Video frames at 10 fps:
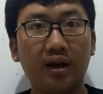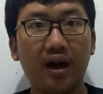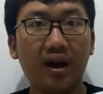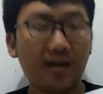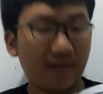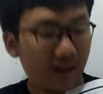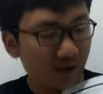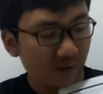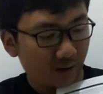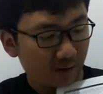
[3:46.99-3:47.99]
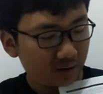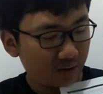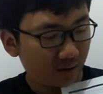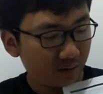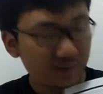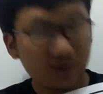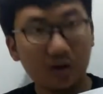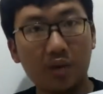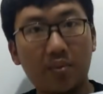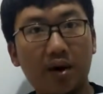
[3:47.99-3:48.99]
And the second one shows you
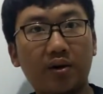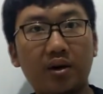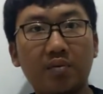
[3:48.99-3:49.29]
about